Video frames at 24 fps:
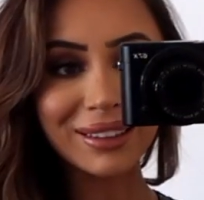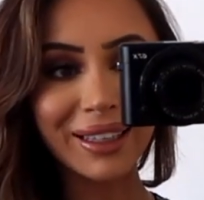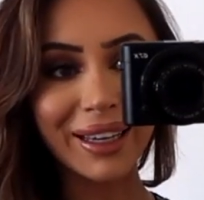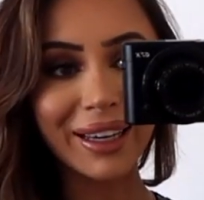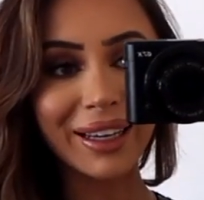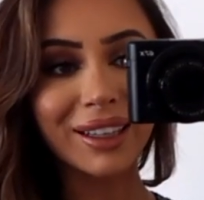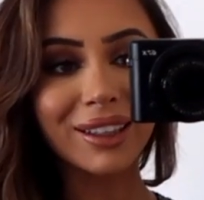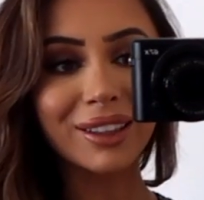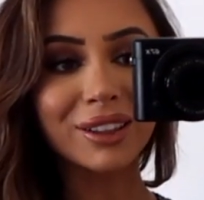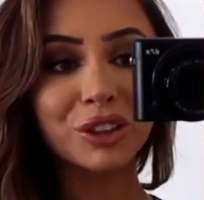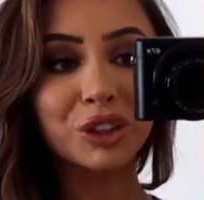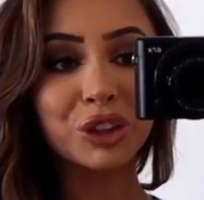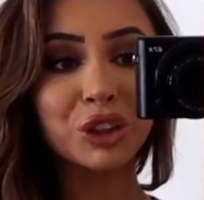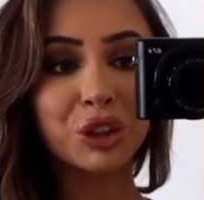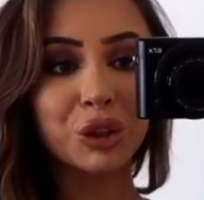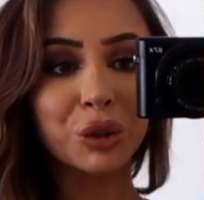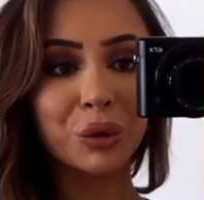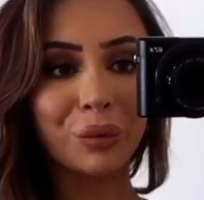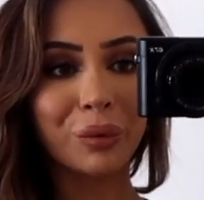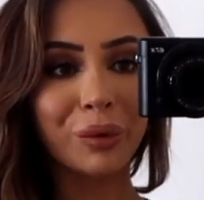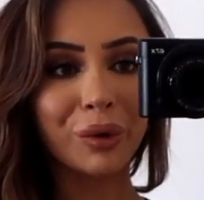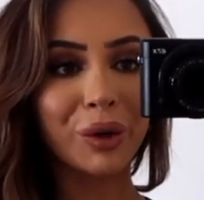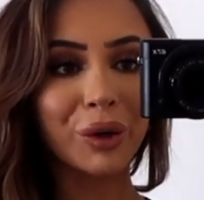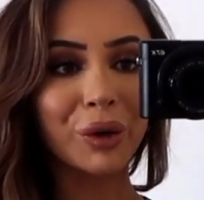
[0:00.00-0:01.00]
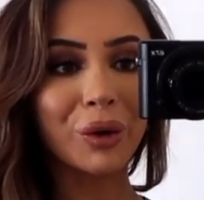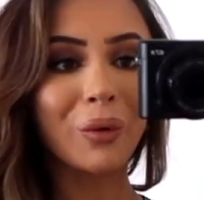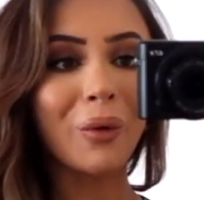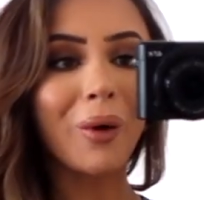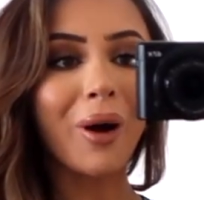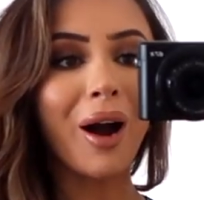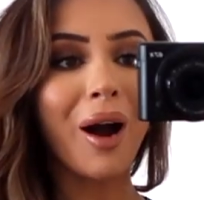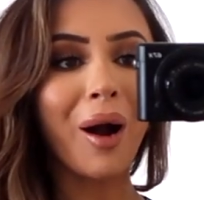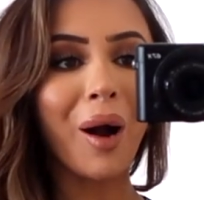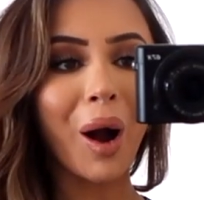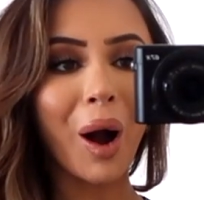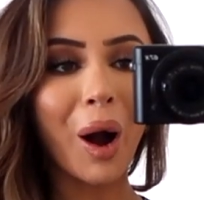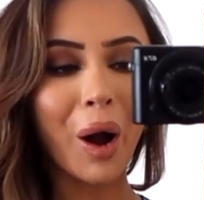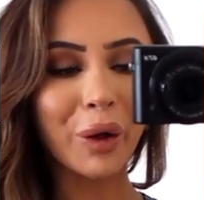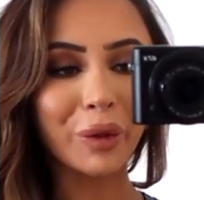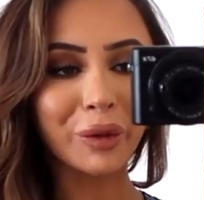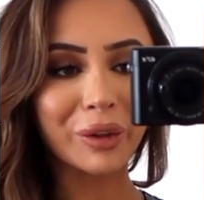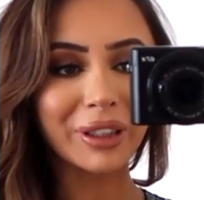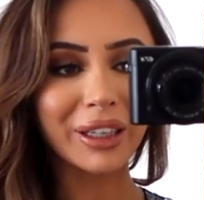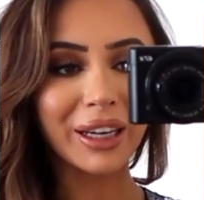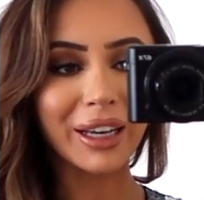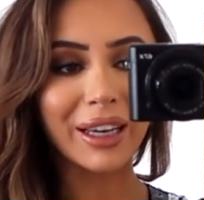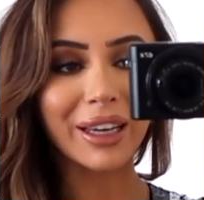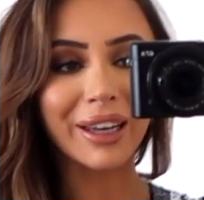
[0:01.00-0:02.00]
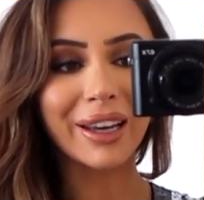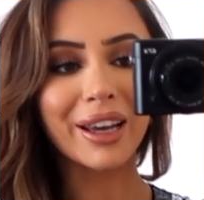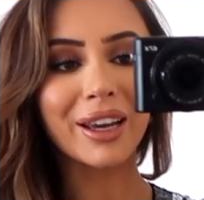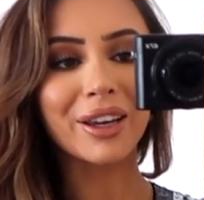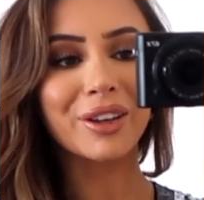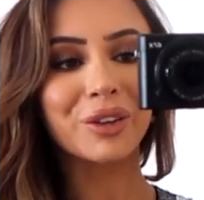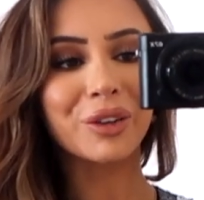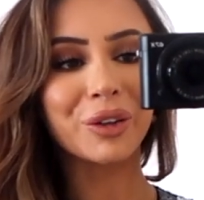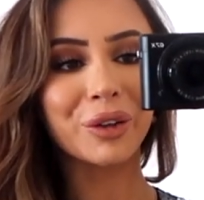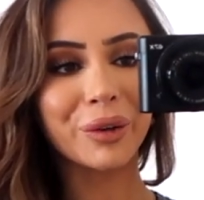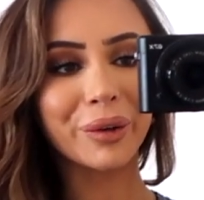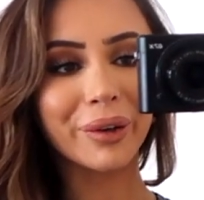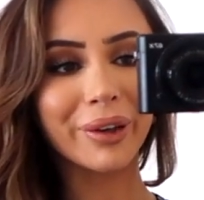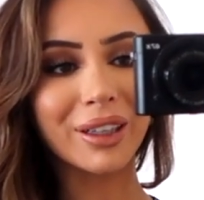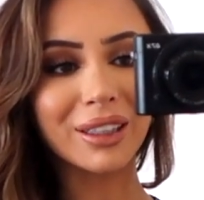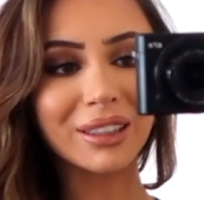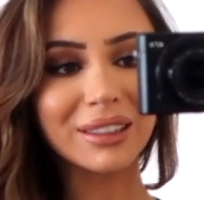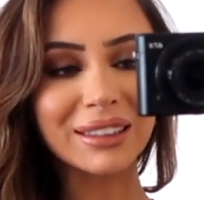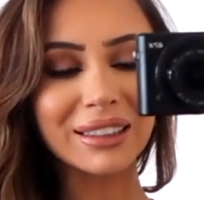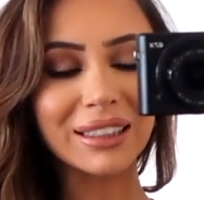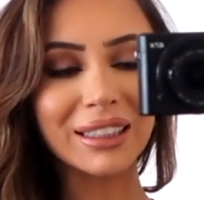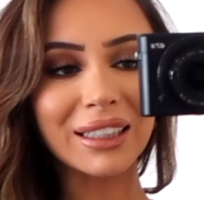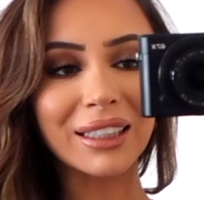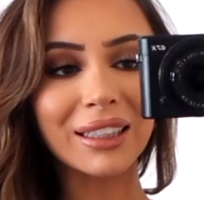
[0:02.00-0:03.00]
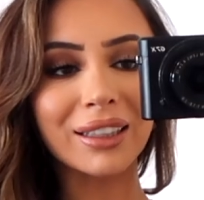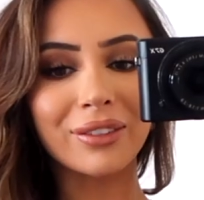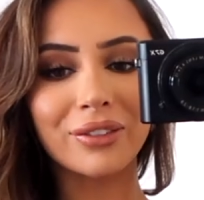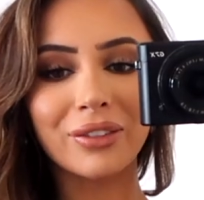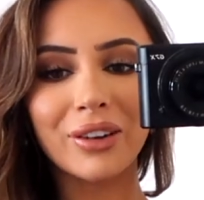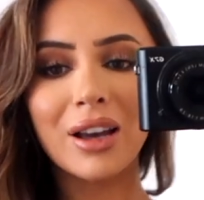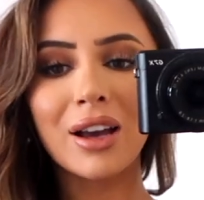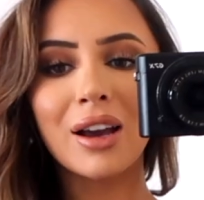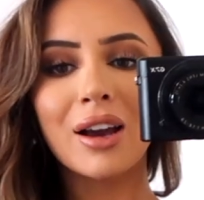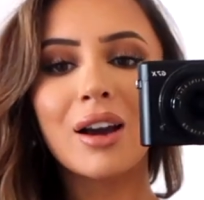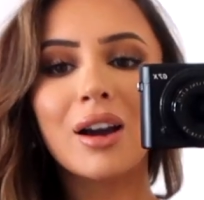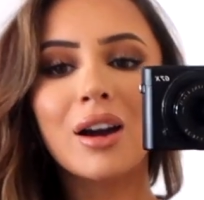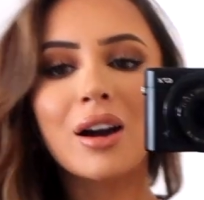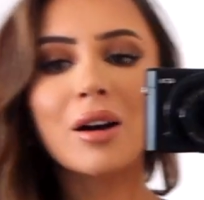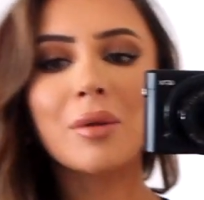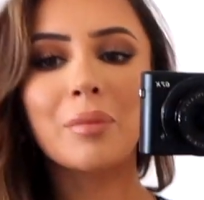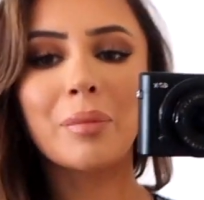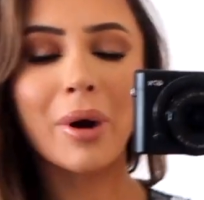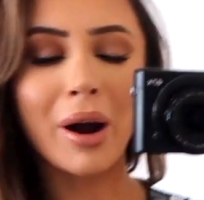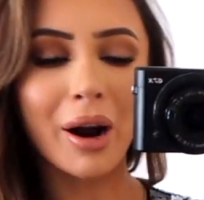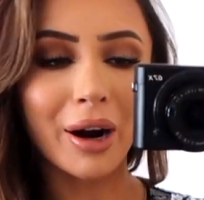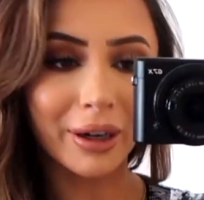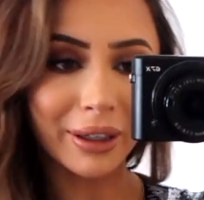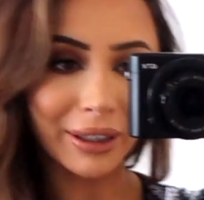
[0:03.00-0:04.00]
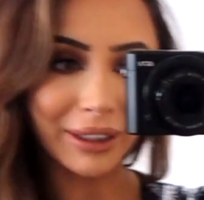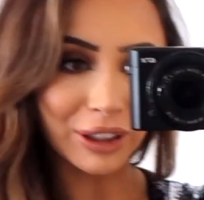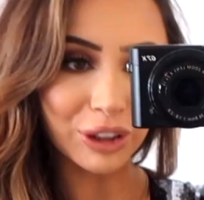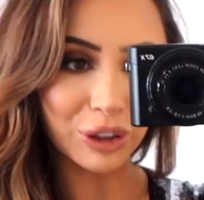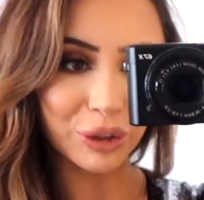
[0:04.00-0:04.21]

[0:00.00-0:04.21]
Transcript: like a true holiday New Year's Eve party